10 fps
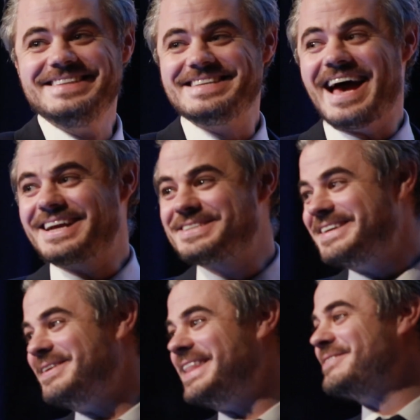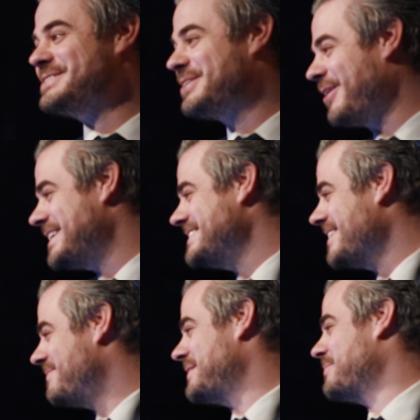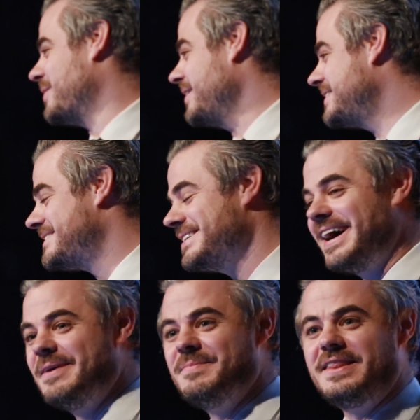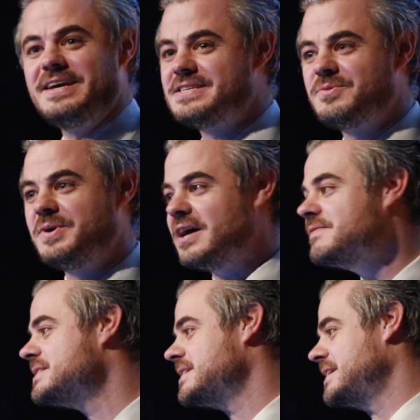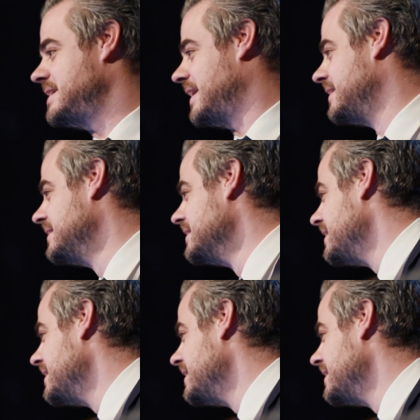So actually, I think it was crazy enough that it worked. They said, we love this idea.